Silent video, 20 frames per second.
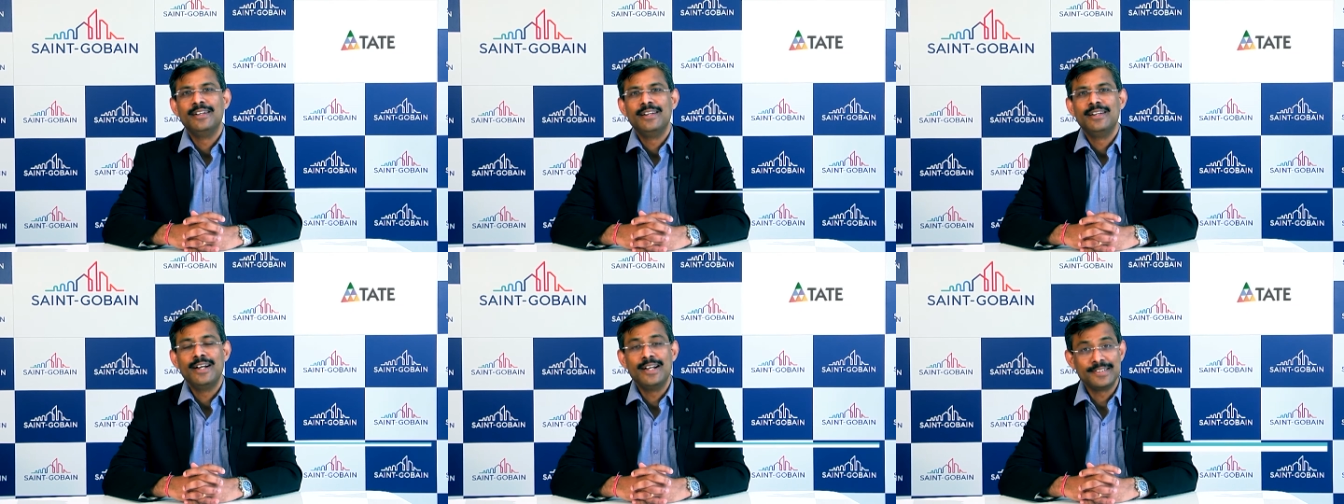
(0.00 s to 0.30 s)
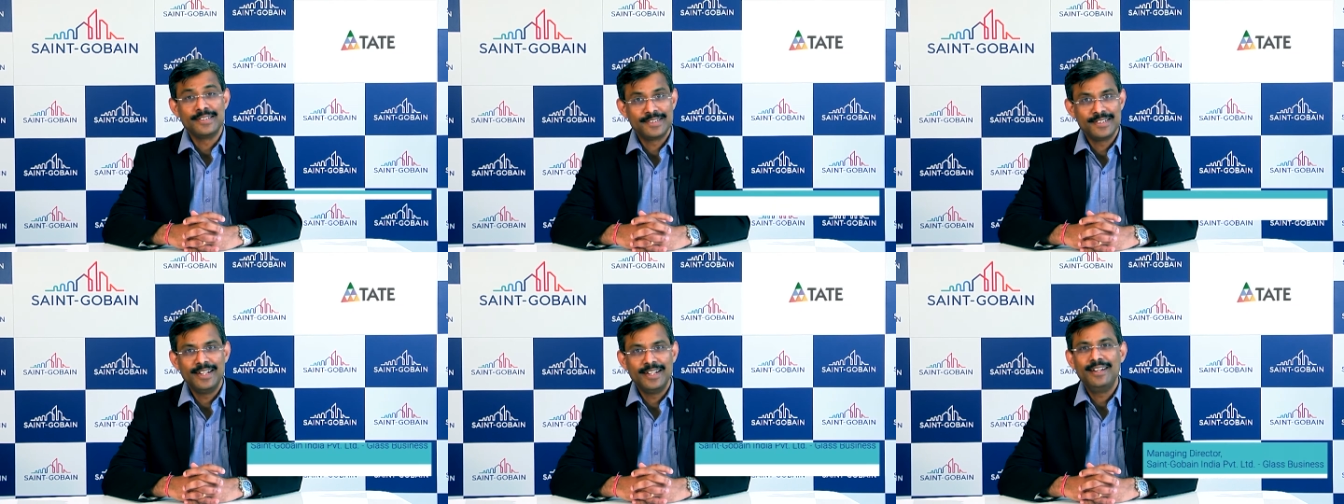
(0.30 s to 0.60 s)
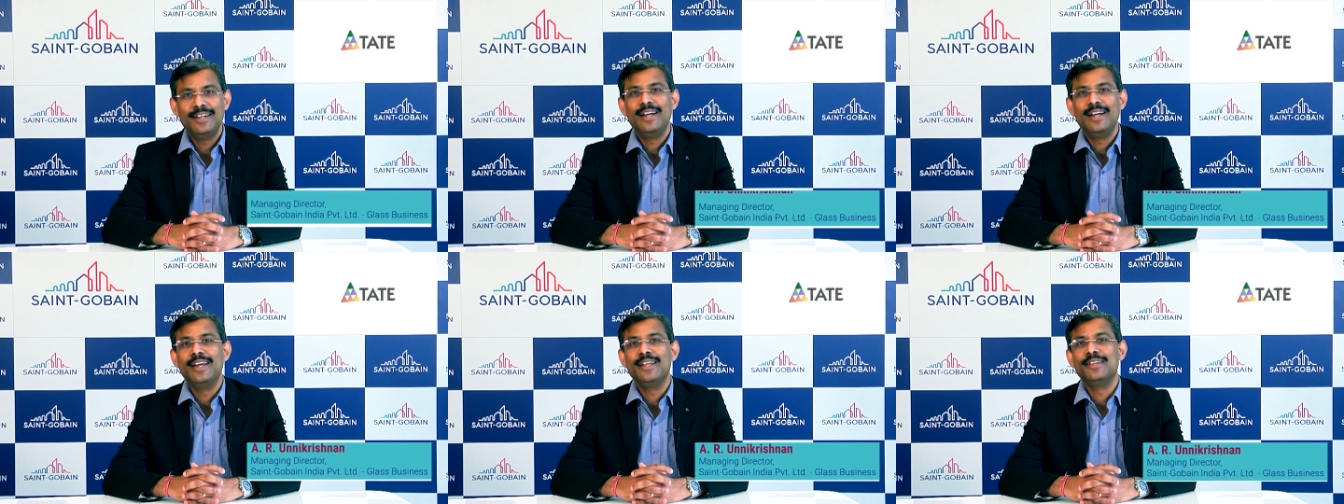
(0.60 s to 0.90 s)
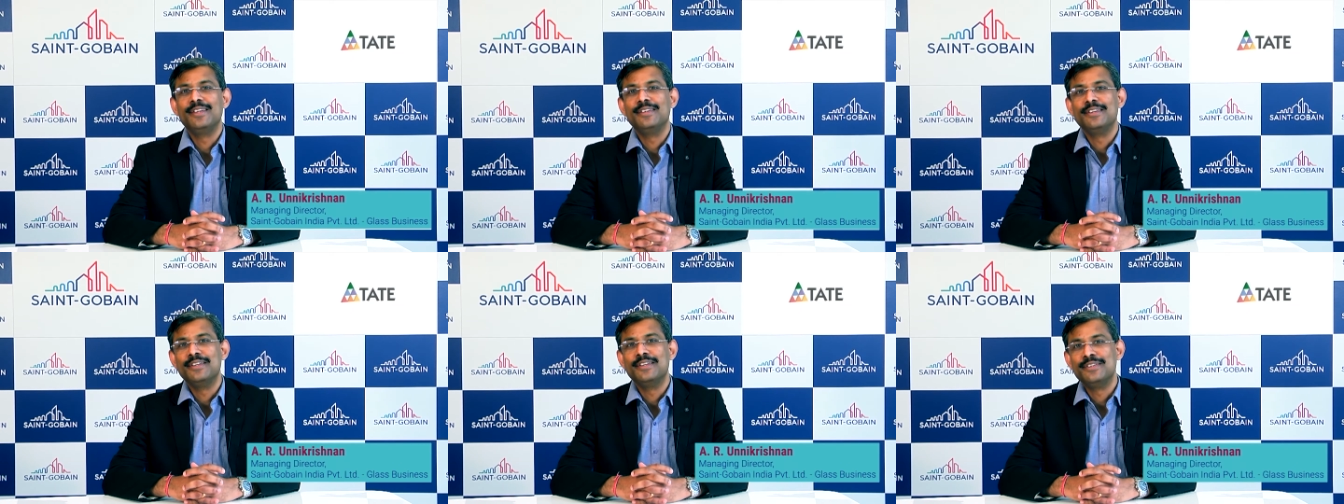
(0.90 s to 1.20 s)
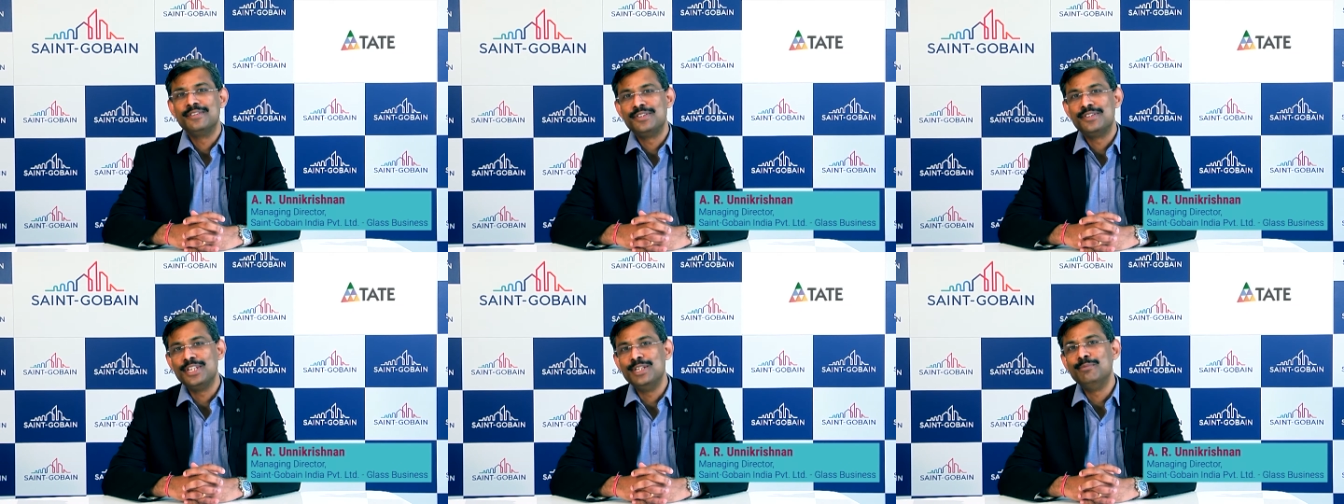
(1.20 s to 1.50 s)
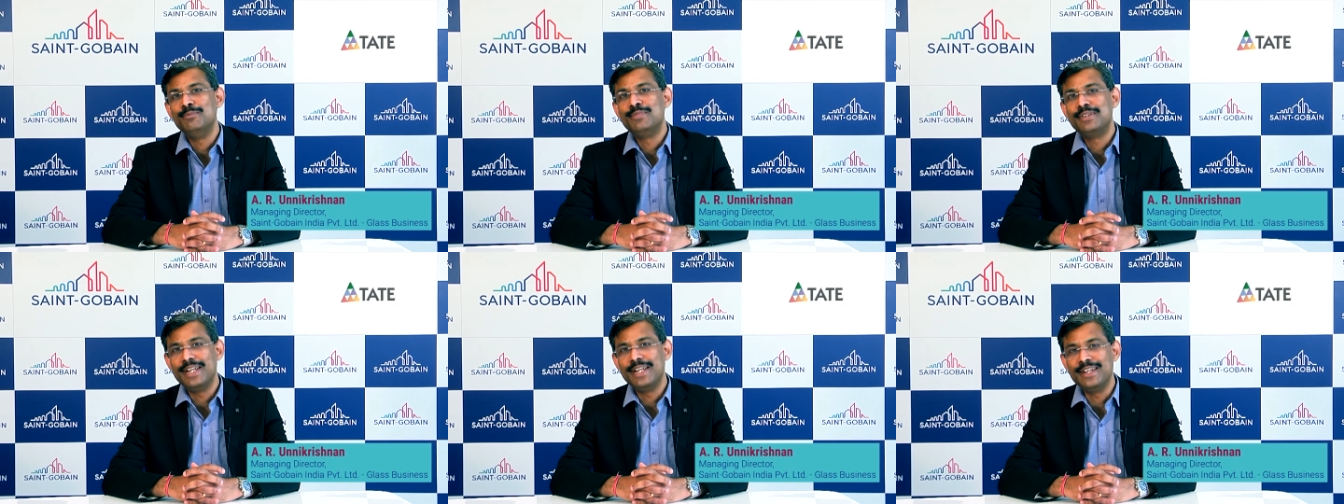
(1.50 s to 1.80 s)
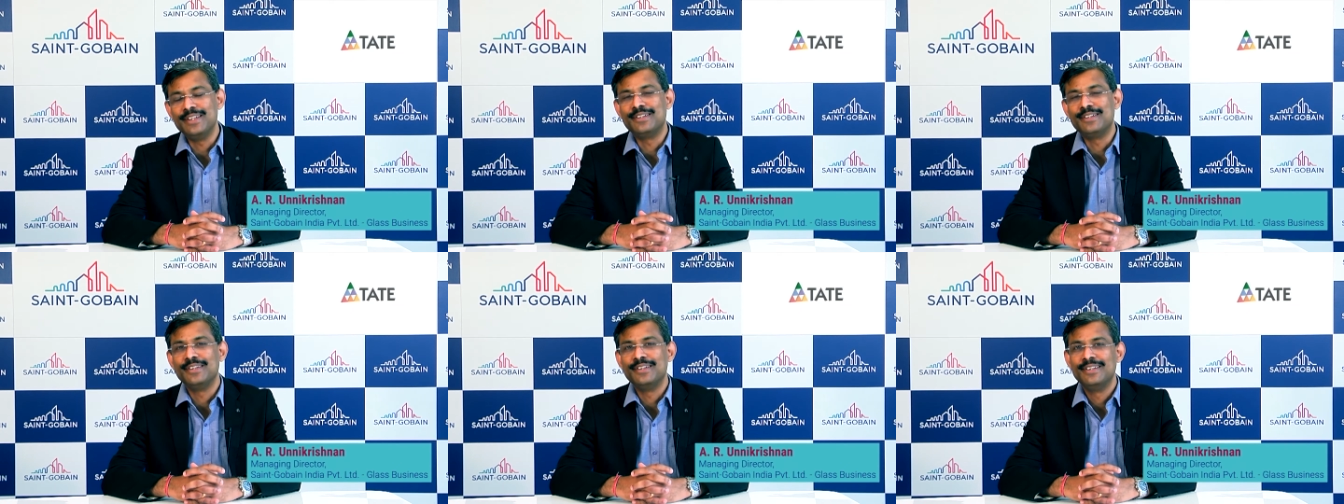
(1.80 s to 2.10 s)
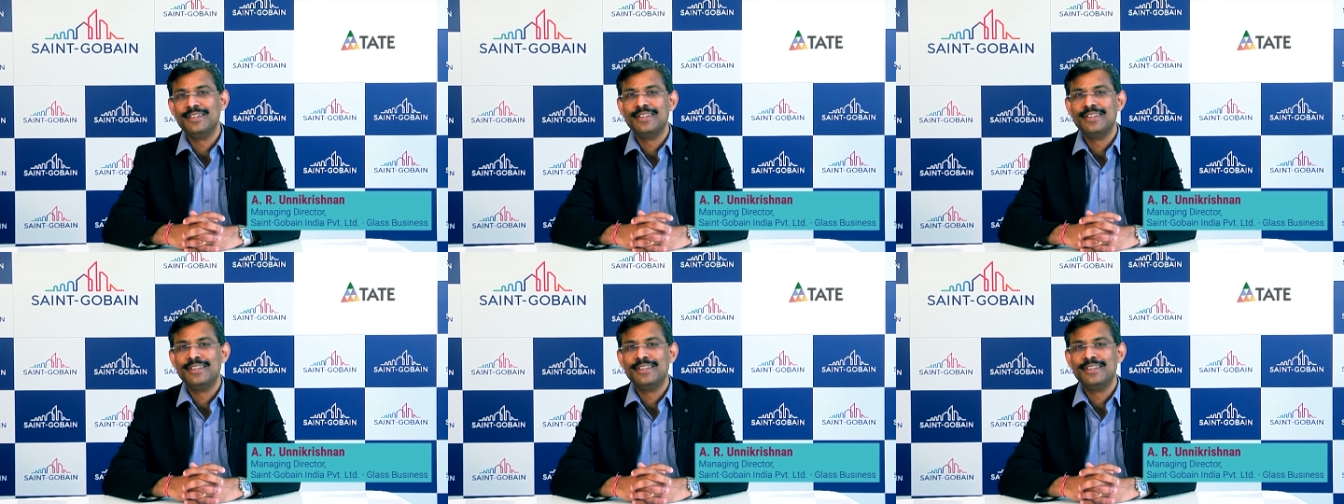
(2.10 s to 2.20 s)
Hasta and Team Tate